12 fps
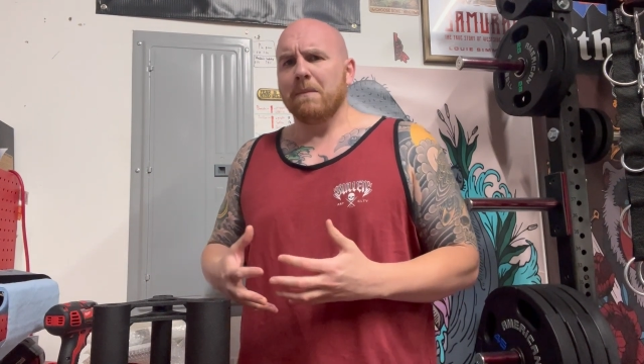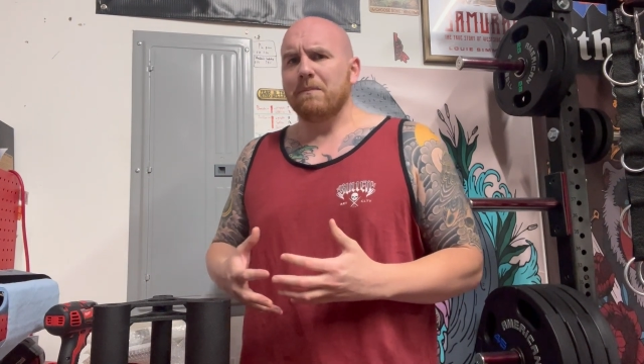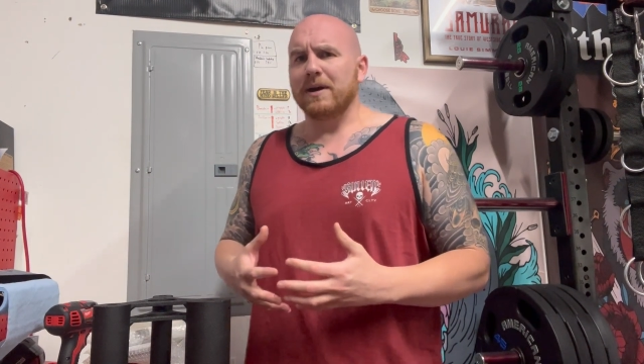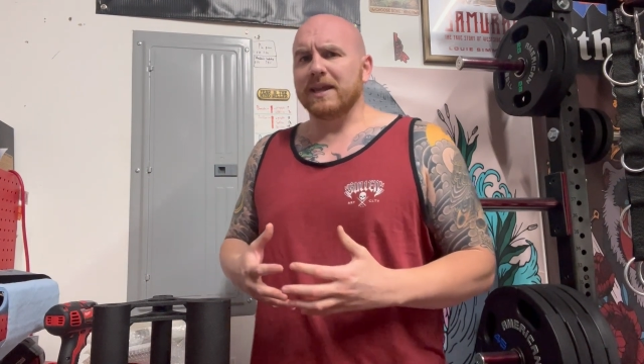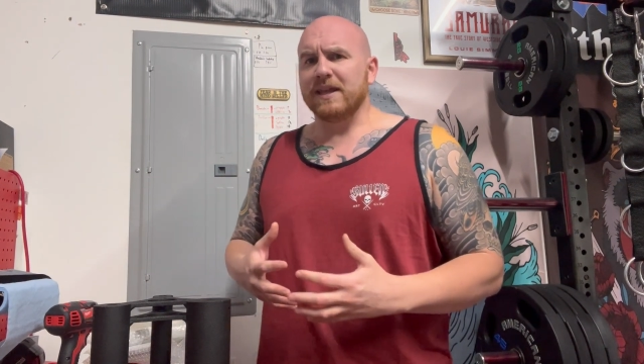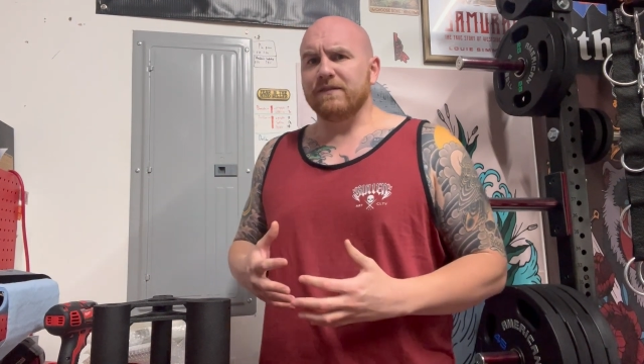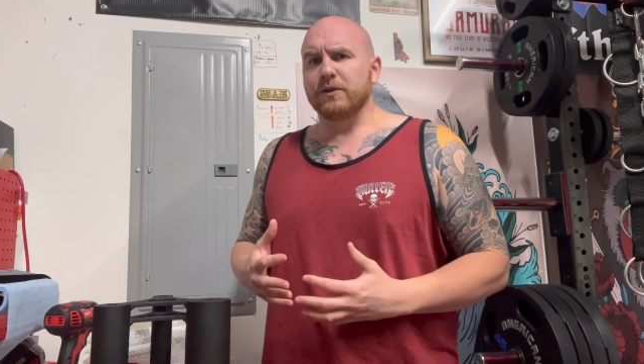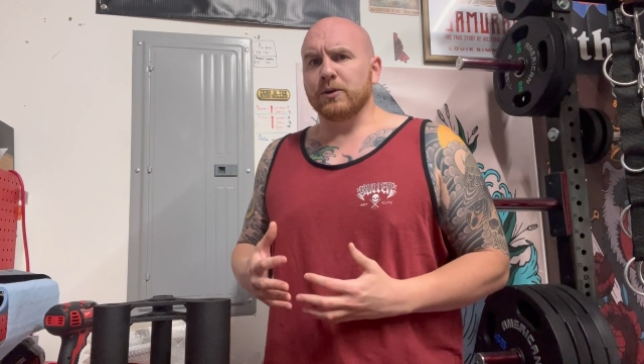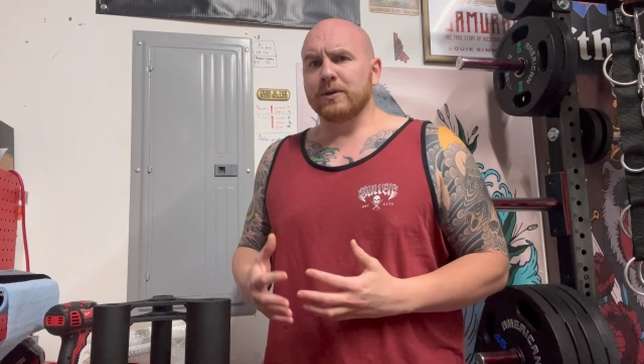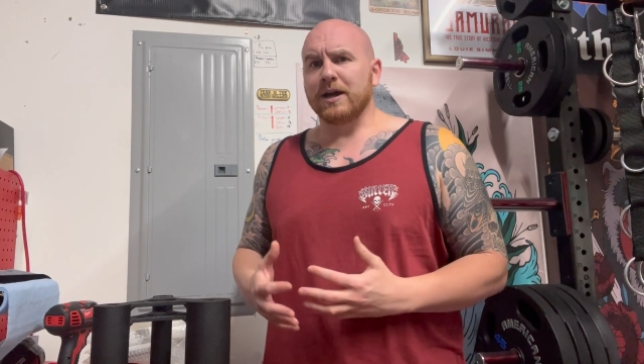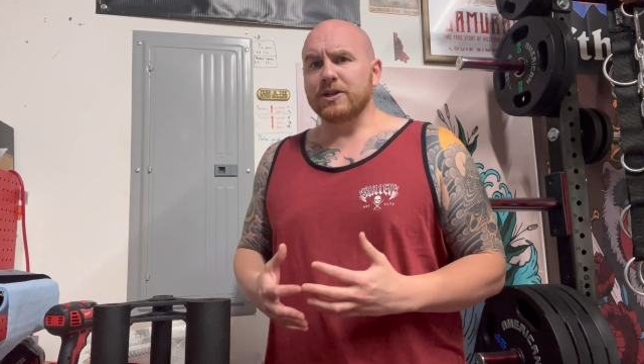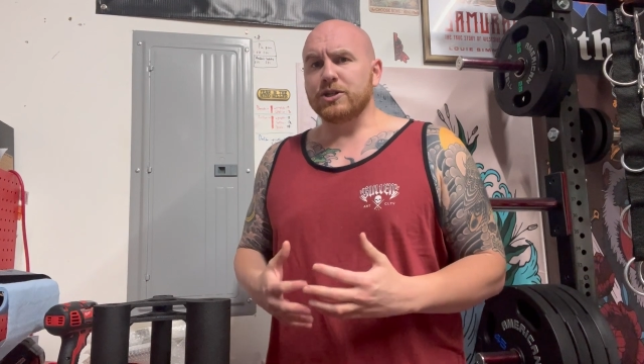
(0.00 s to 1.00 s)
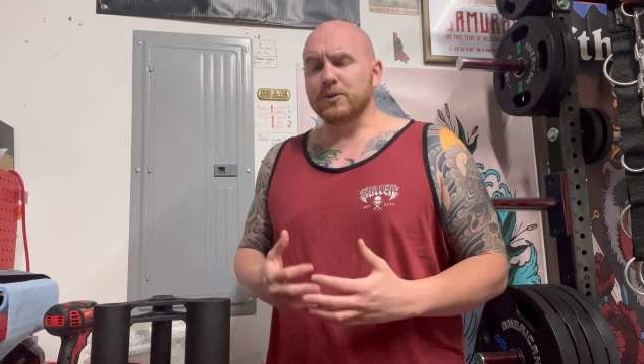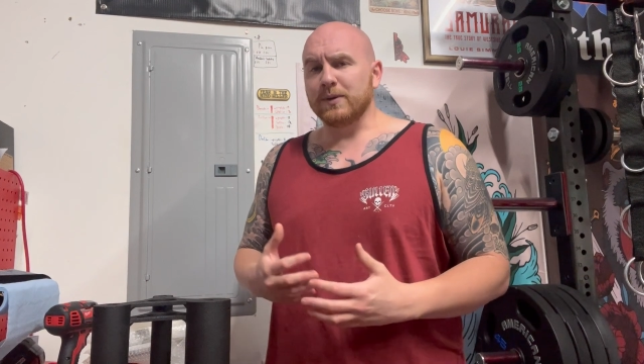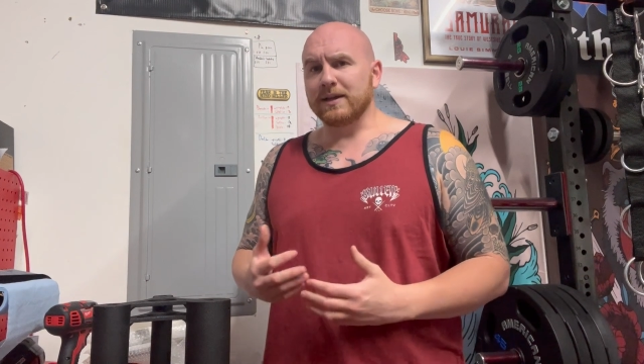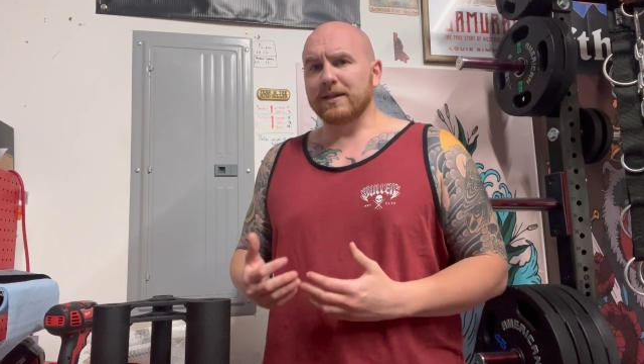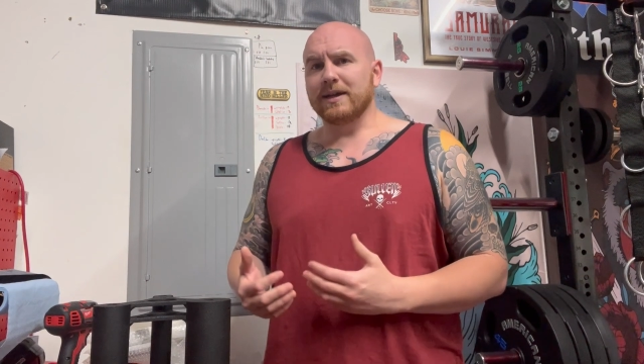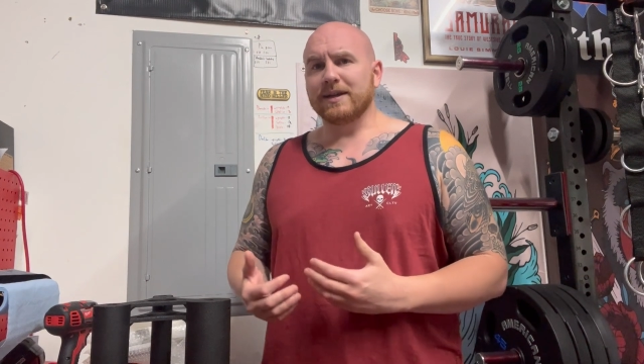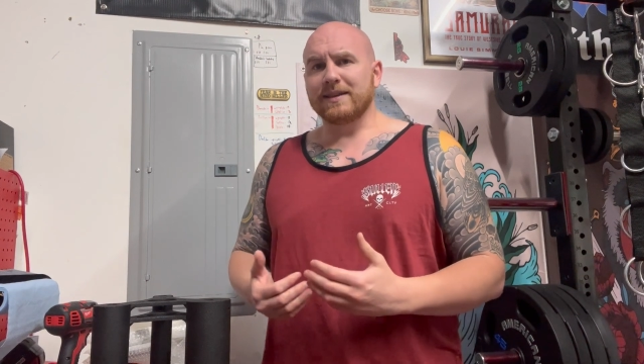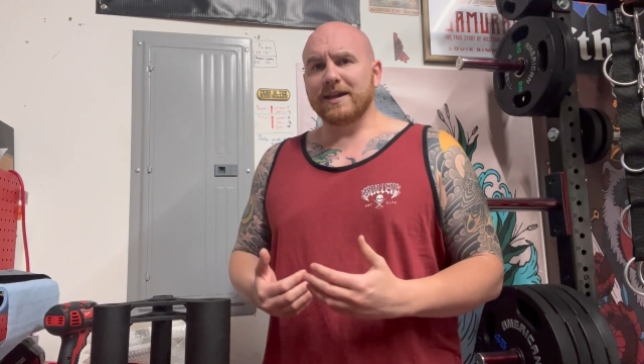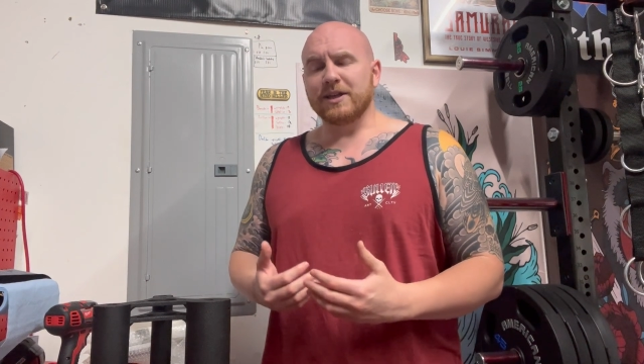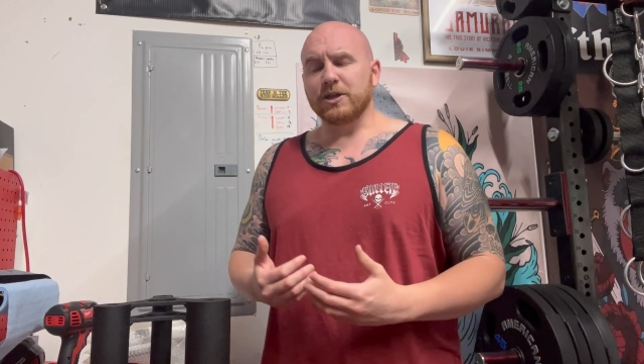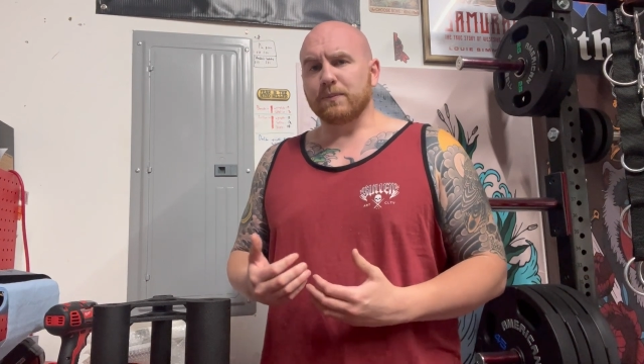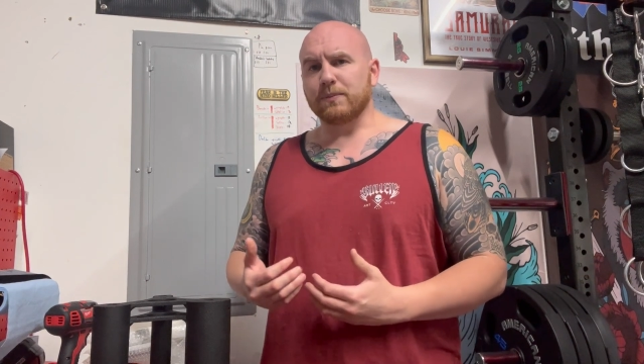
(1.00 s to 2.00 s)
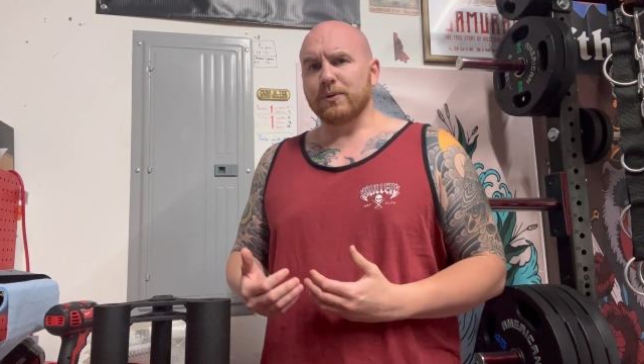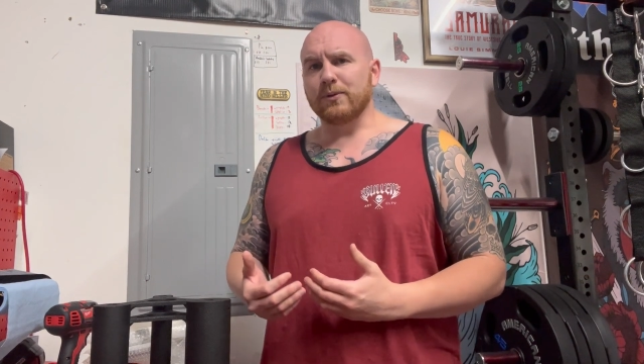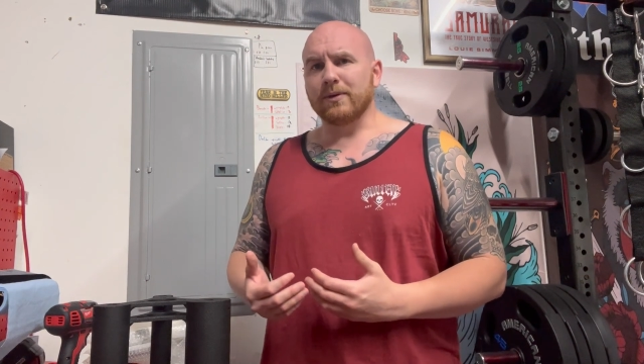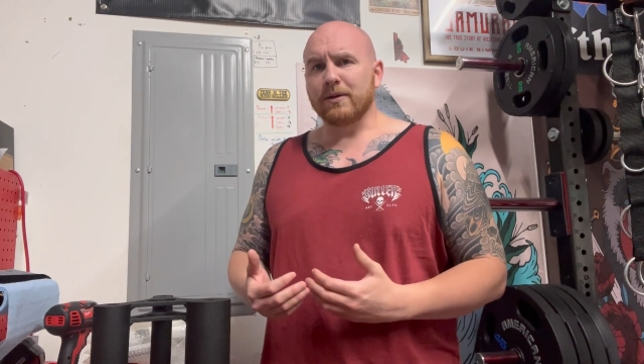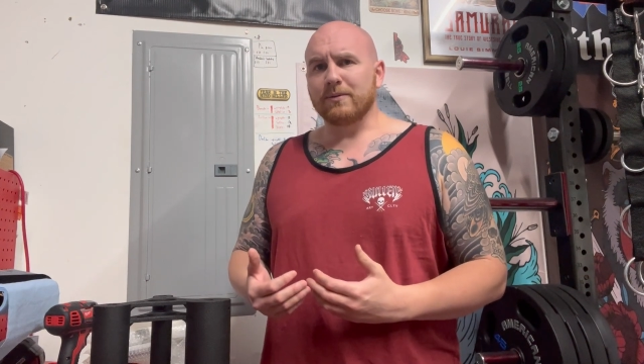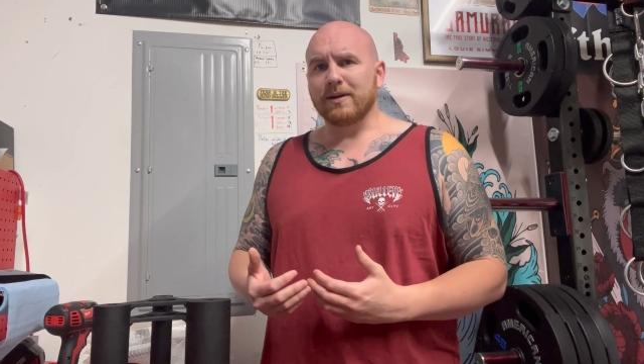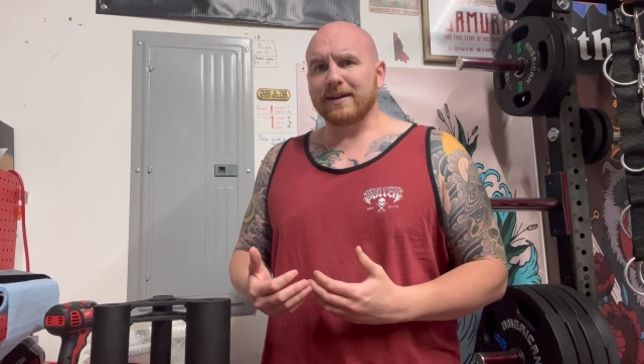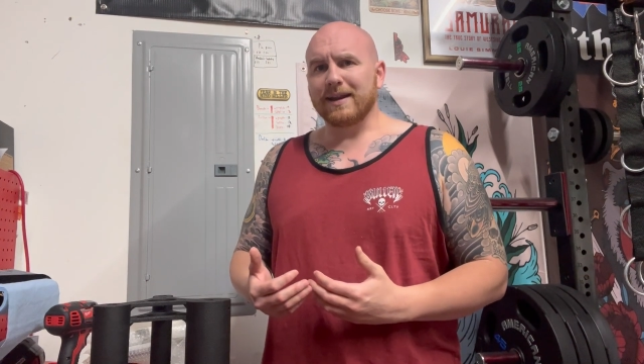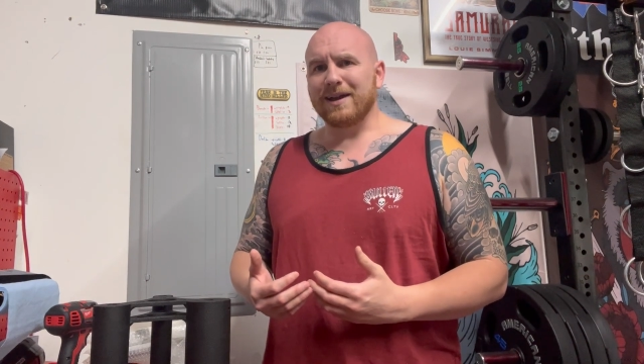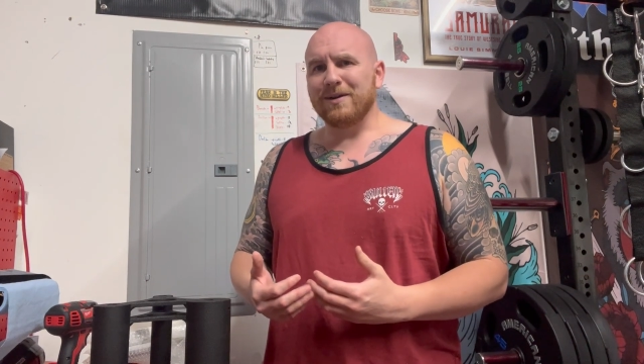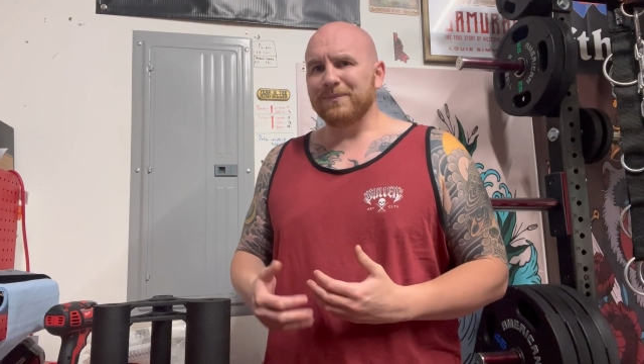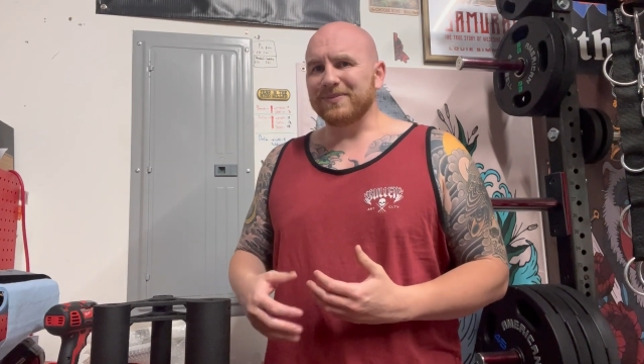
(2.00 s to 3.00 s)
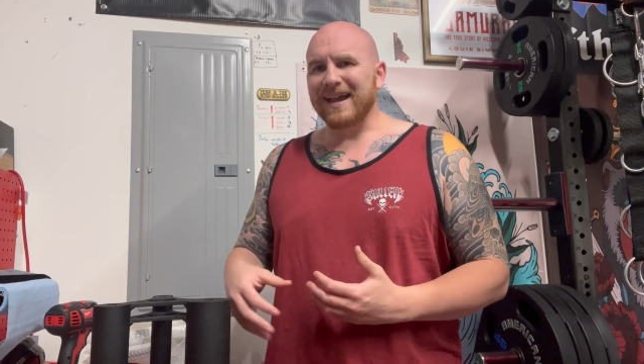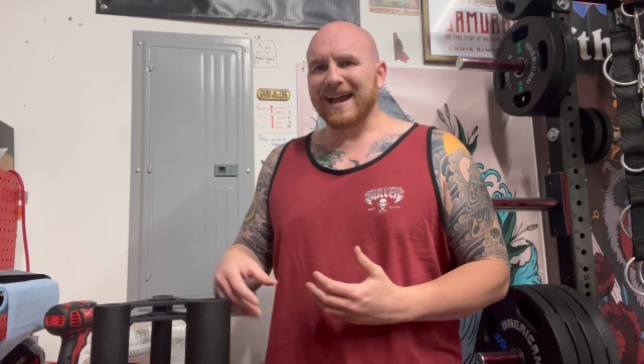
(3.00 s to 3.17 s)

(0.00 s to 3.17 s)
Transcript: But if you're not doing a lot of that in your program right now,